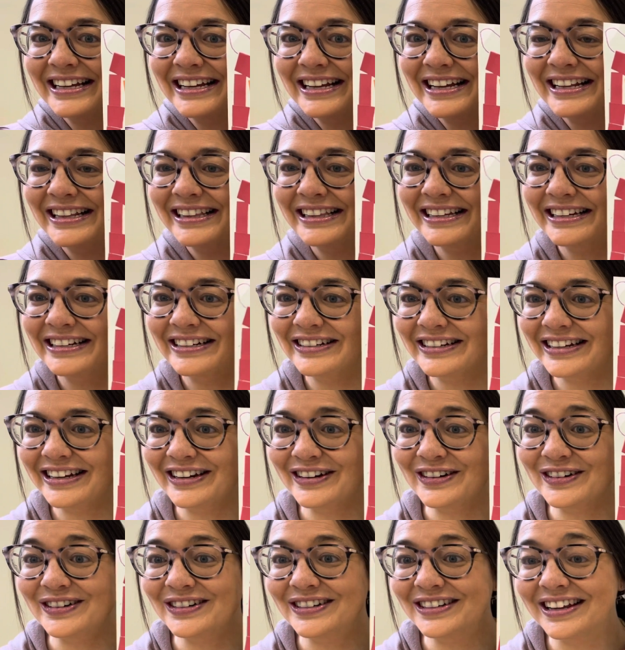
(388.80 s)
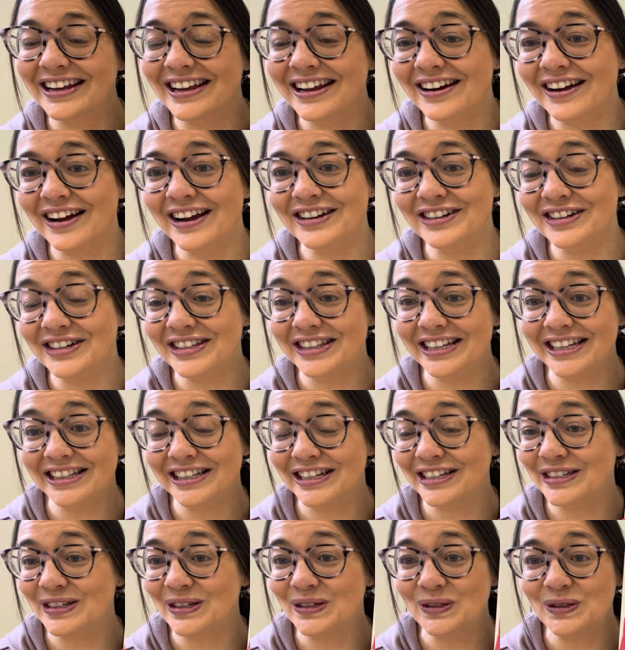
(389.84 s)
little ears. And I just think
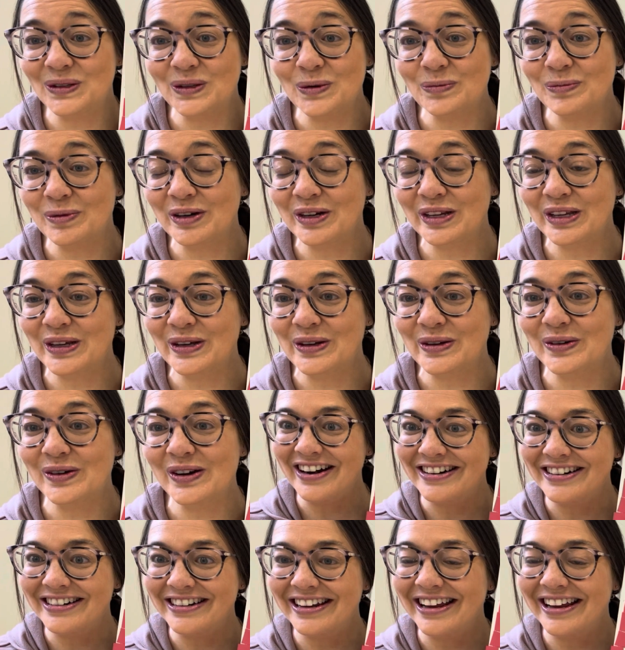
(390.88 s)
this is super cute.